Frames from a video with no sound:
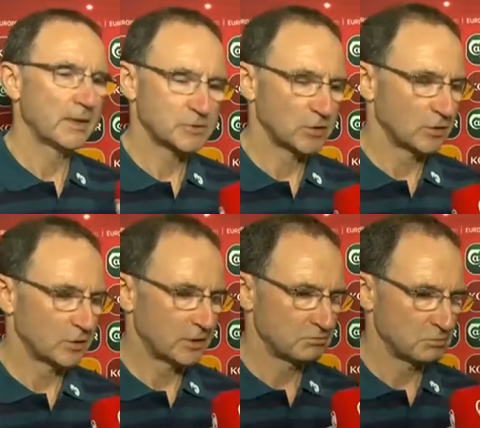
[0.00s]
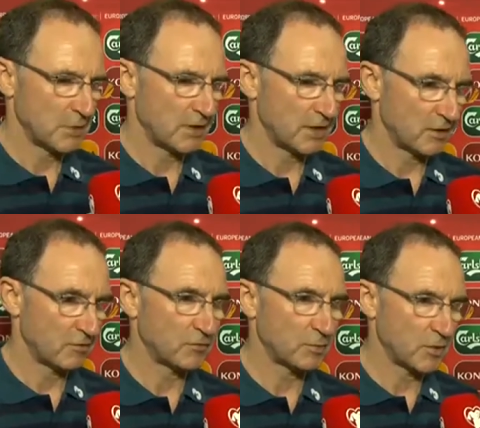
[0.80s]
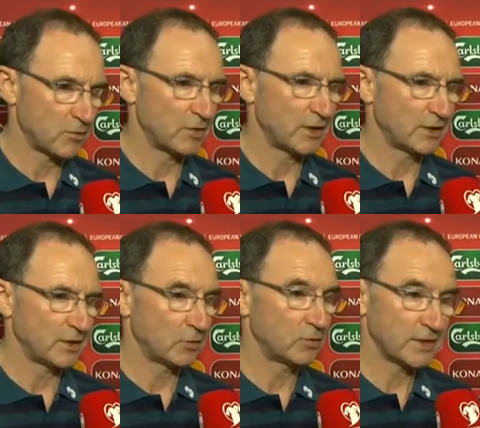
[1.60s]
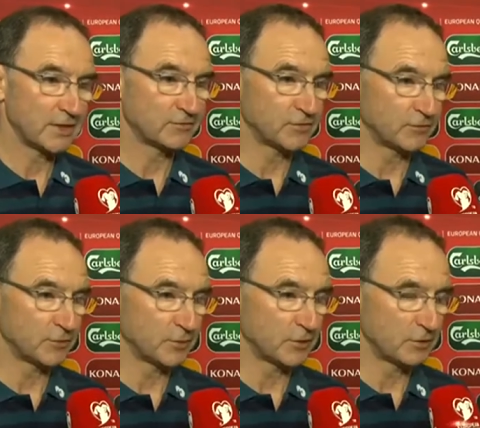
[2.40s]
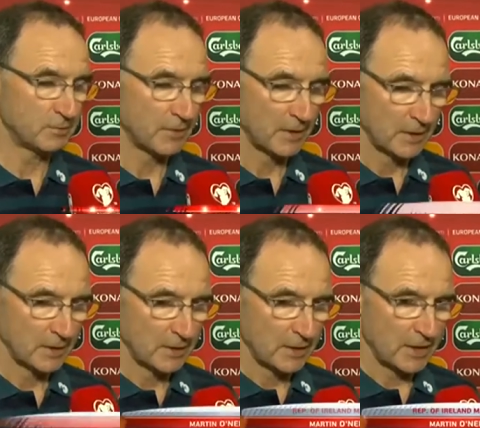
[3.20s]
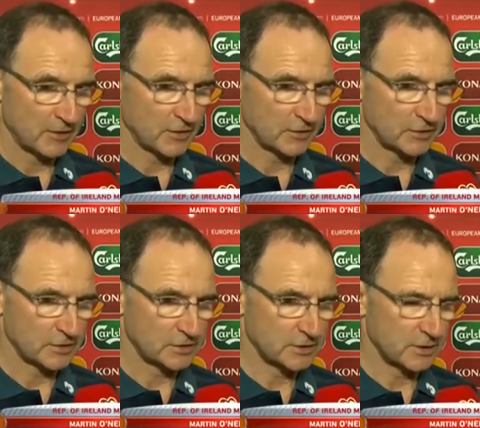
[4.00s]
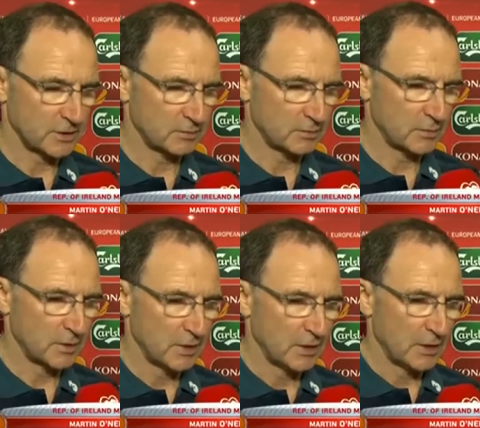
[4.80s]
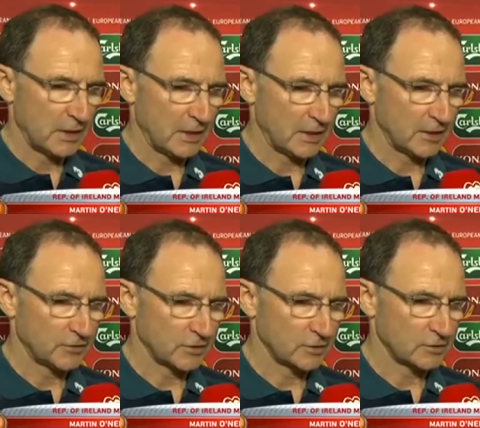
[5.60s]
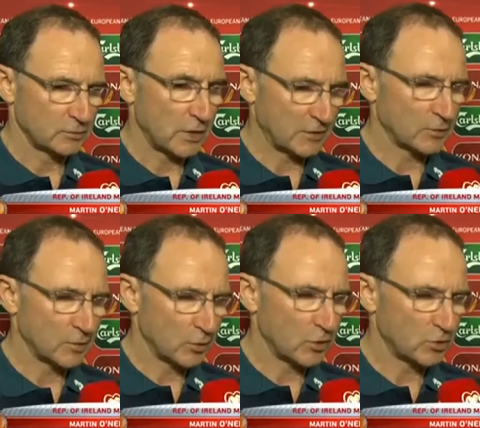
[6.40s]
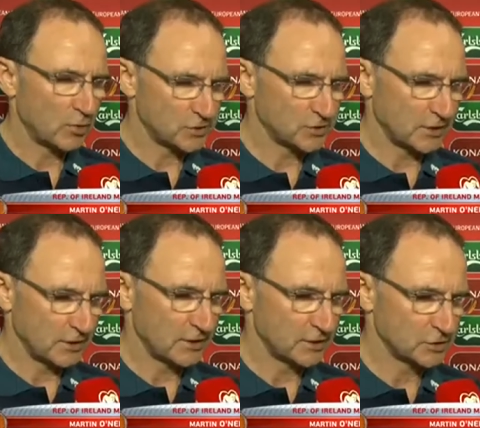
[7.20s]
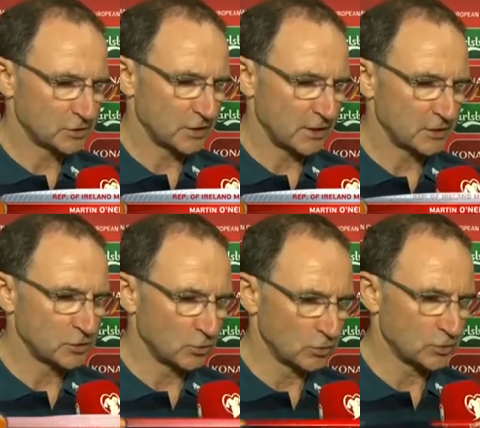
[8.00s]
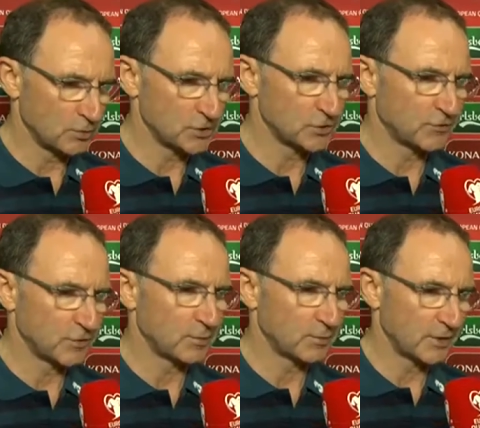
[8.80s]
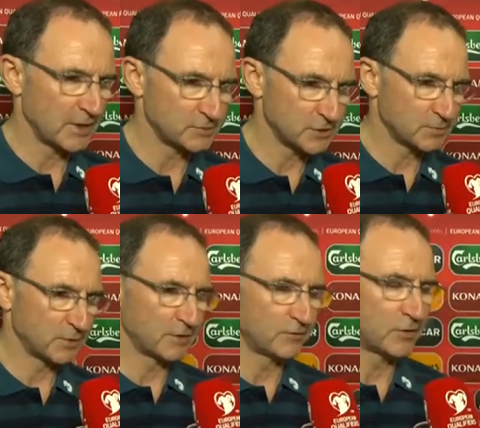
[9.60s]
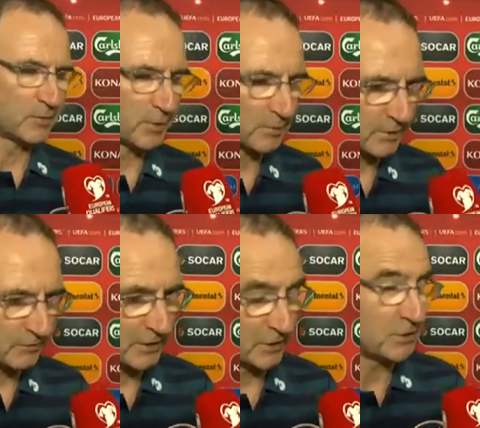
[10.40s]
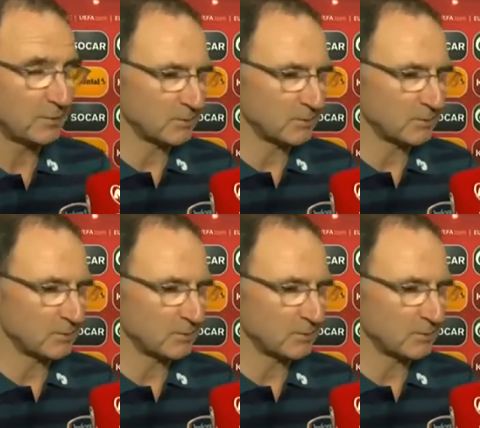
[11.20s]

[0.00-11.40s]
Absolutely. Uh, from a really, a really gifted footballer. I think that um, uh, I think I think we were all questioning his uh, his goals ratio for the number of games he's played for the Republic of Ireland.